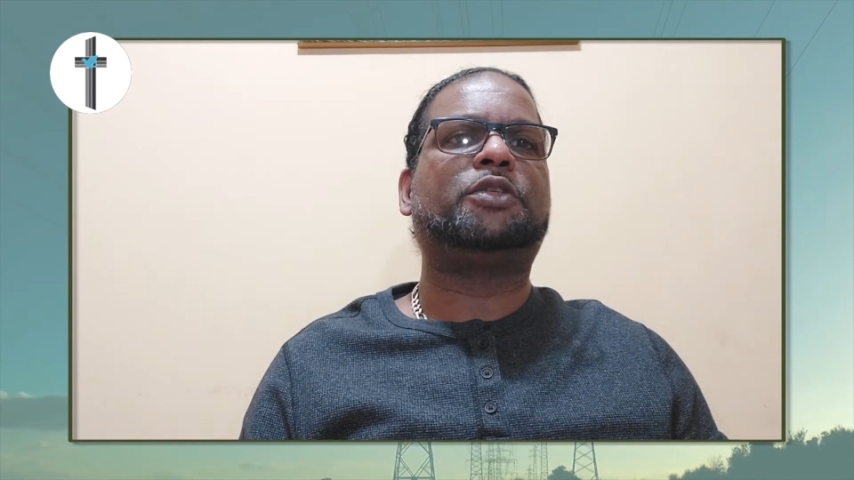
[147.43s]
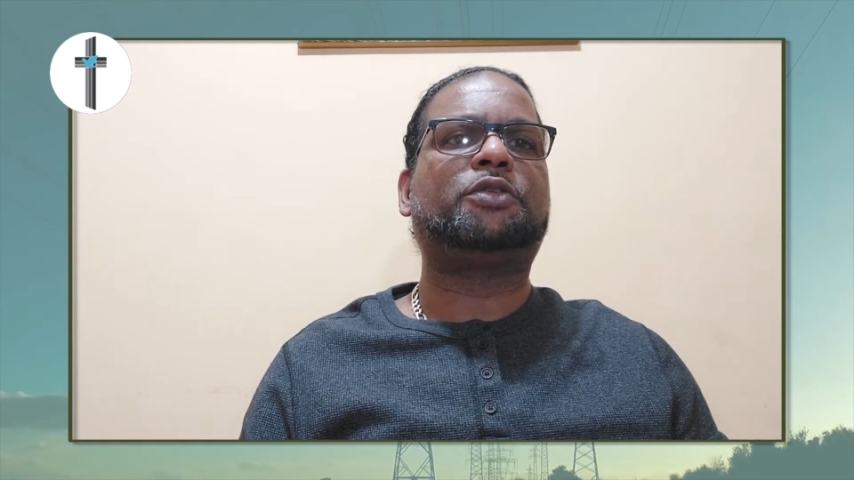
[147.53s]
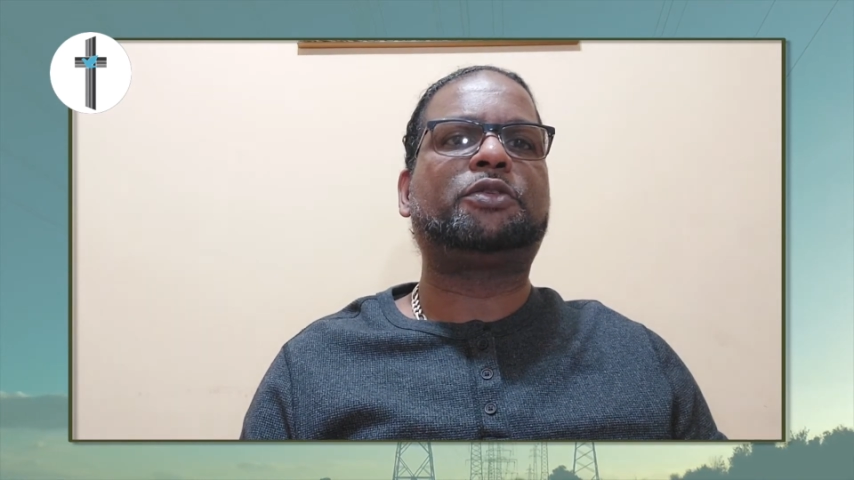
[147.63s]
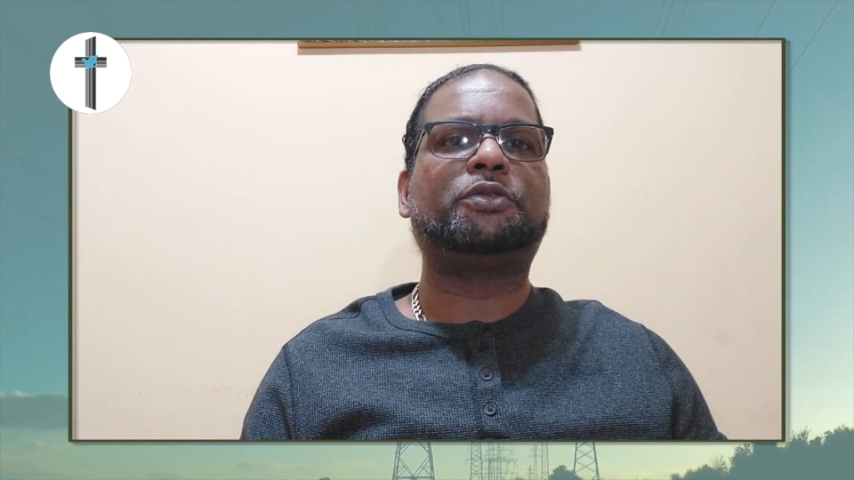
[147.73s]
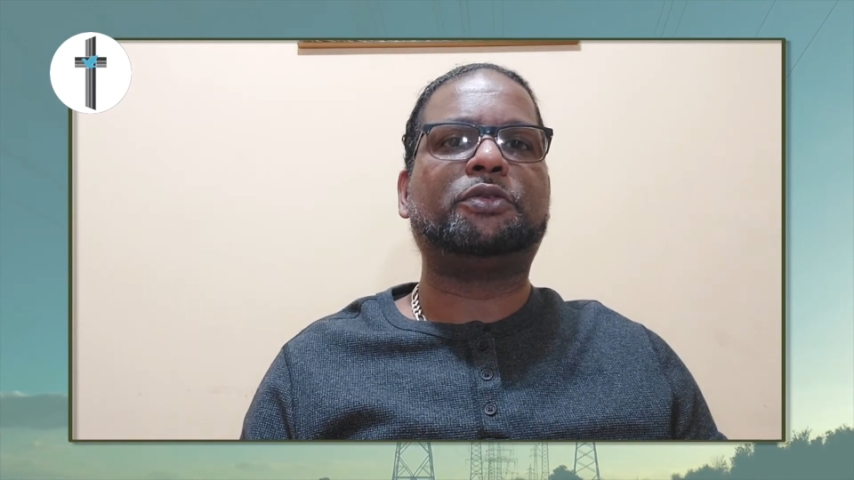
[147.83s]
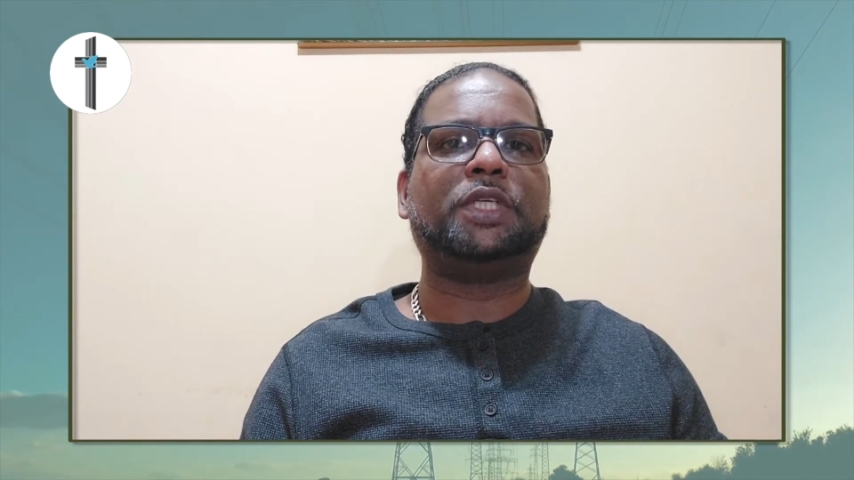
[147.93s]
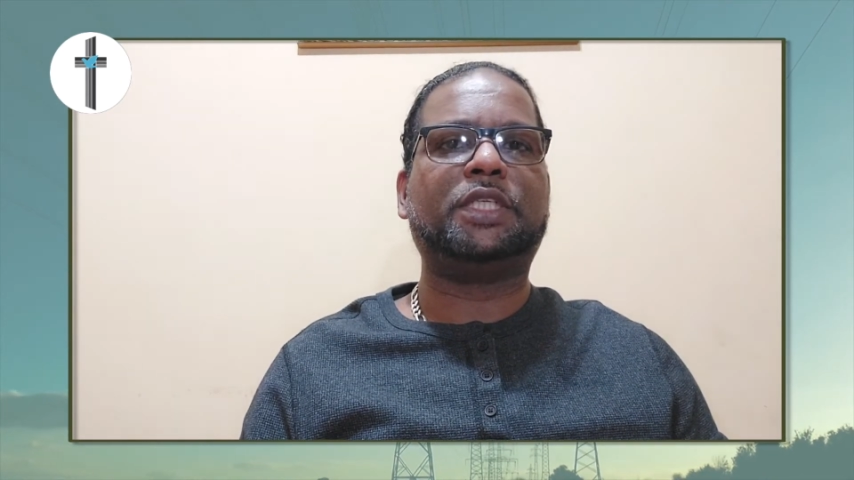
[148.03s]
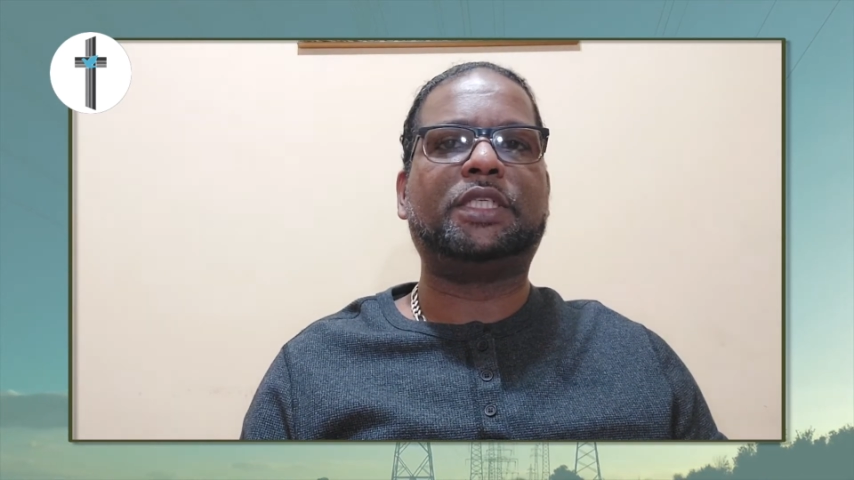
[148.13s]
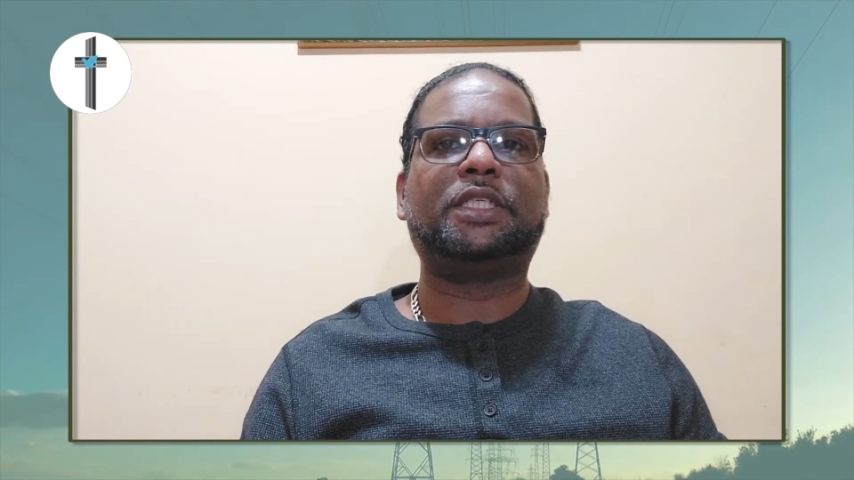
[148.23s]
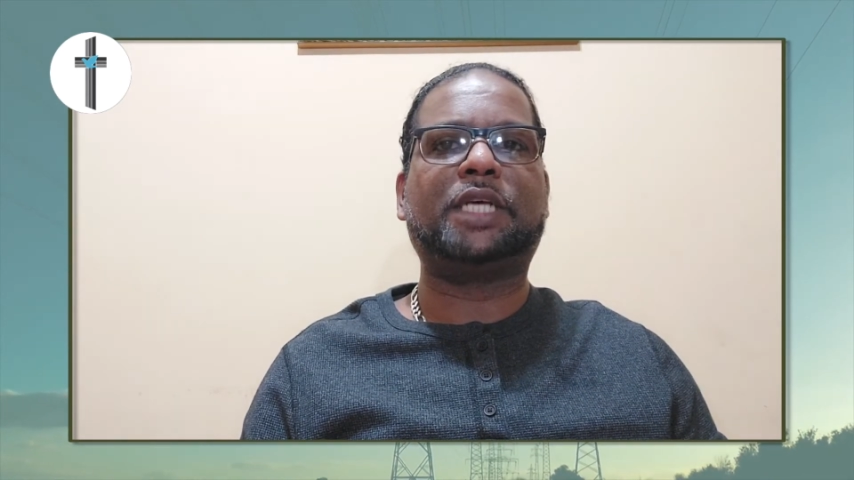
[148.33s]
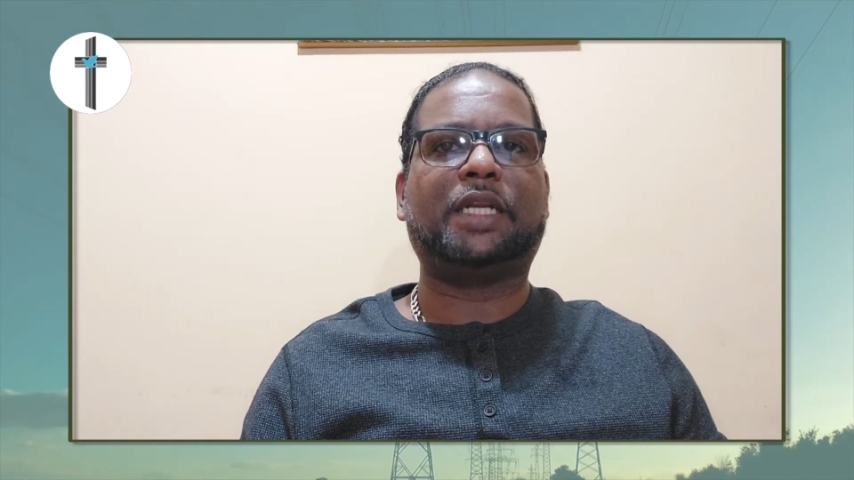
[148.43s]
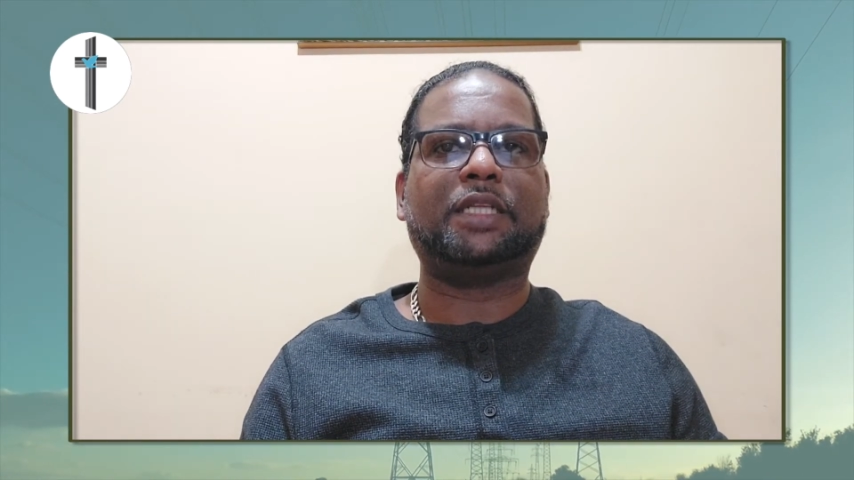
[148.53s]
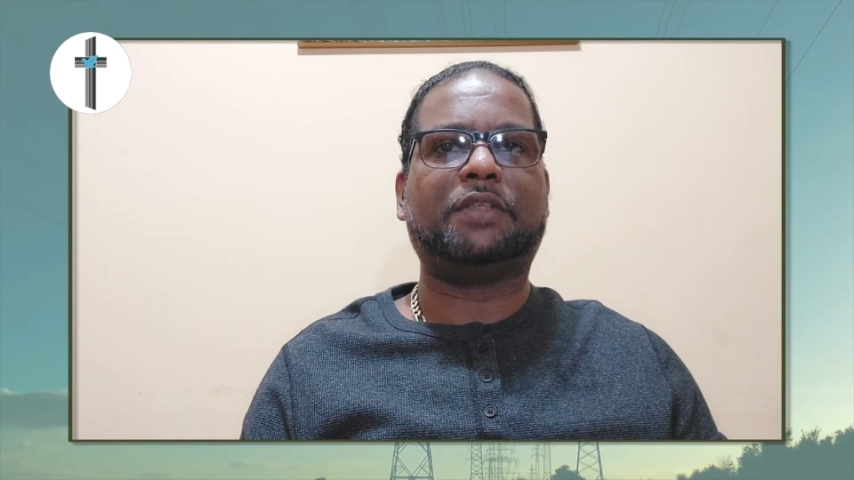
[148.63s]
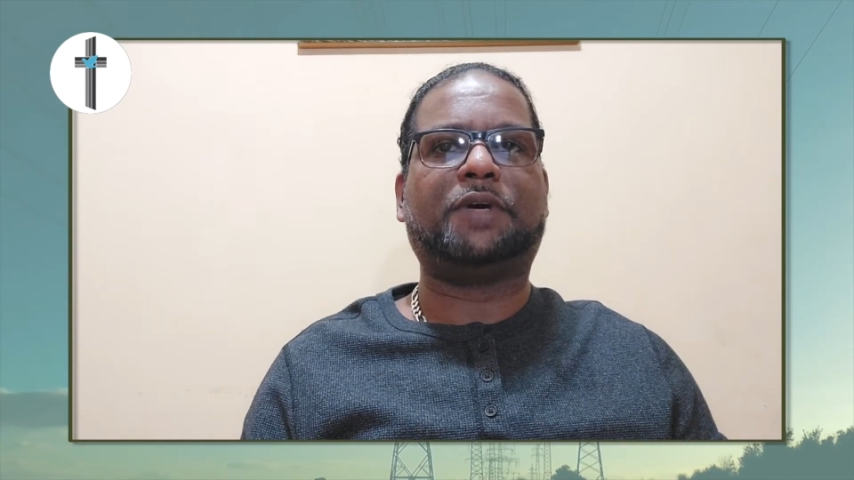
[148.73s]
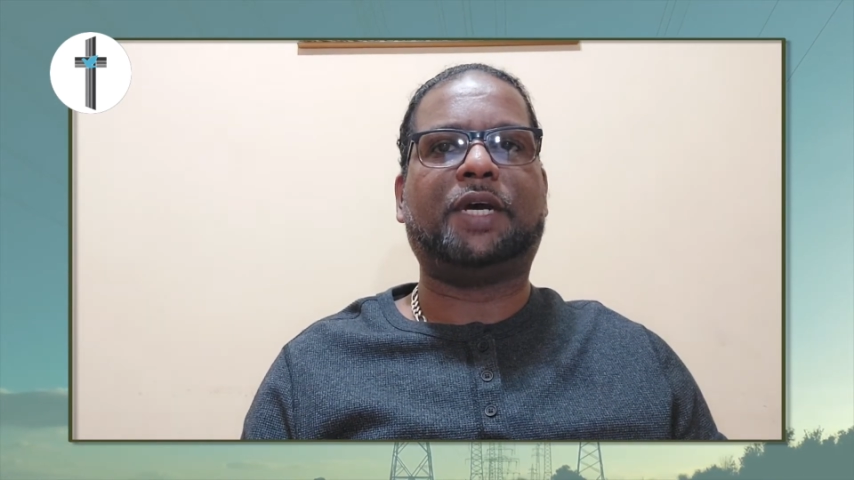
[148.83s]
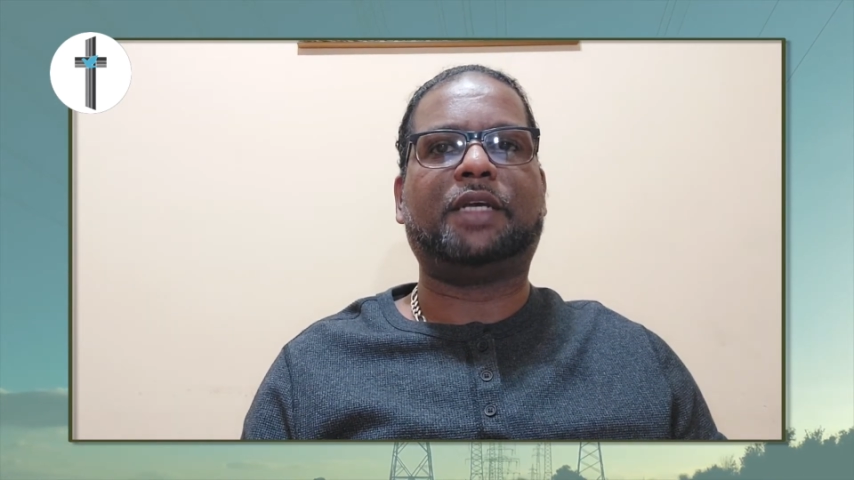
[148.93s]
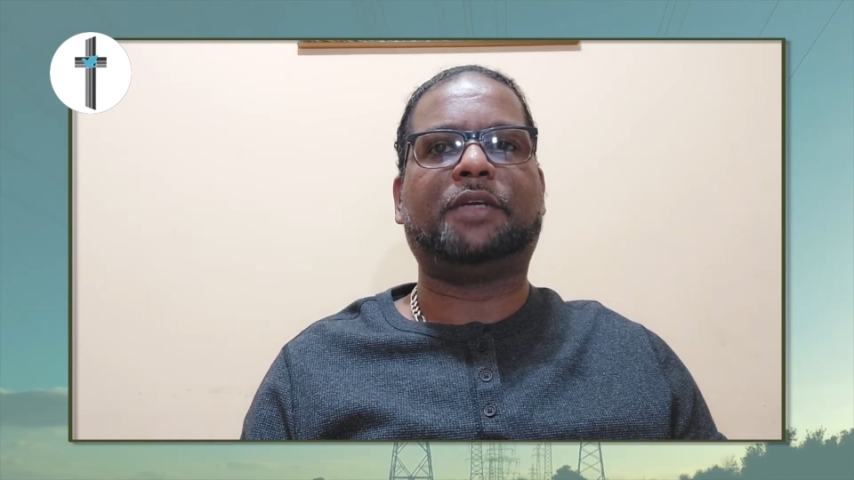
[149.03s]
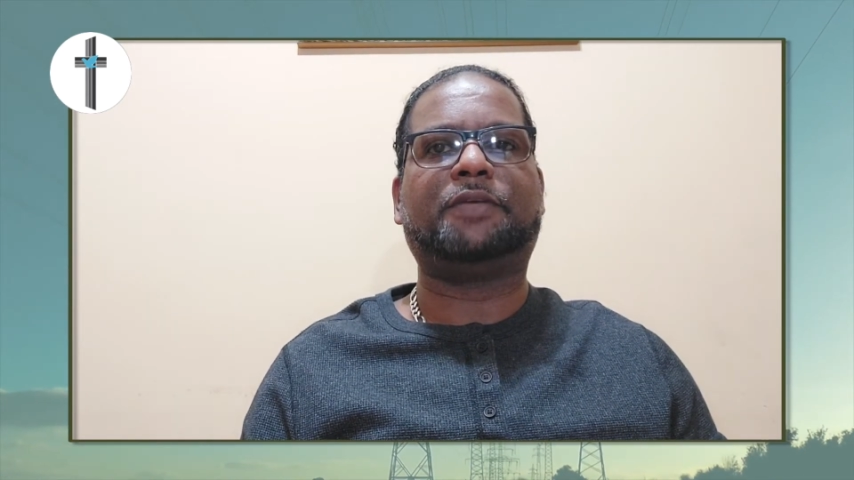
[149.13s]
truly satisfied.